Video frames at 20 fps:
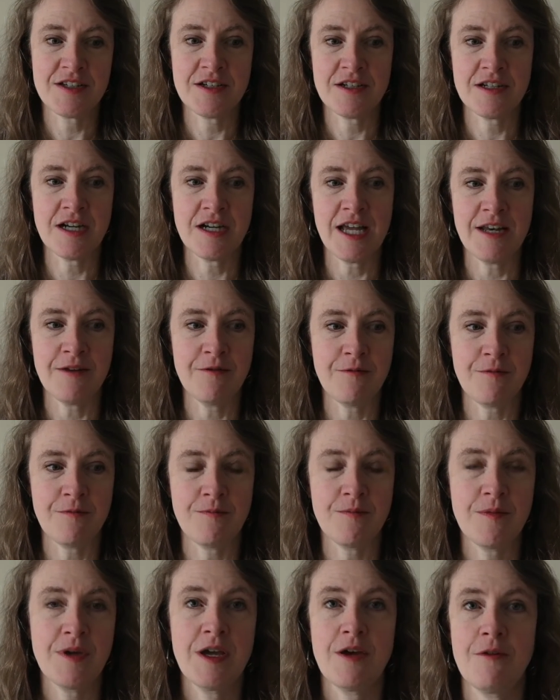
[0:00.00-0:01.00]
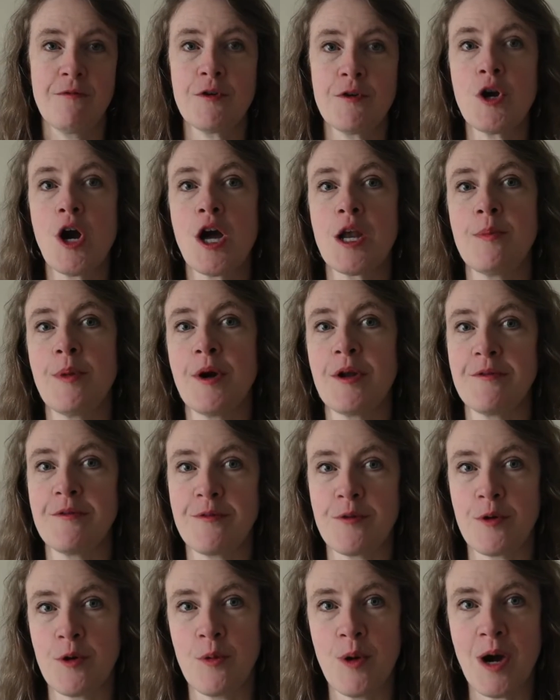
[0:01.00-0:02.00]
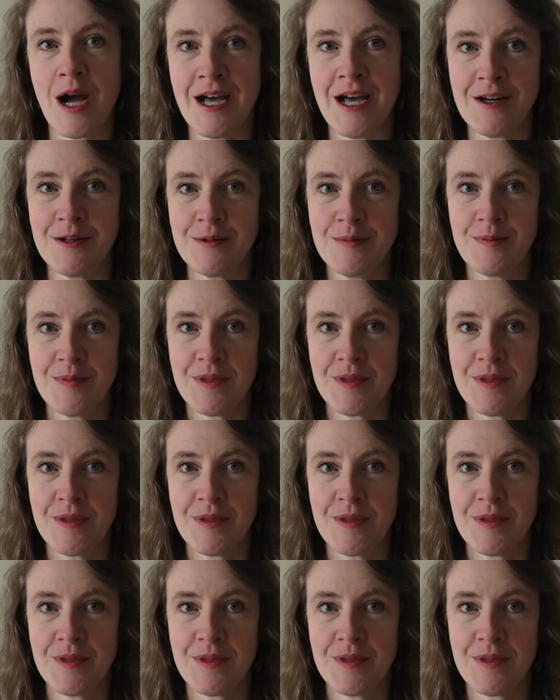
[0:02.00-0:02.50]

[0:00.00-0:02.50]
kind of forgot about it for a while.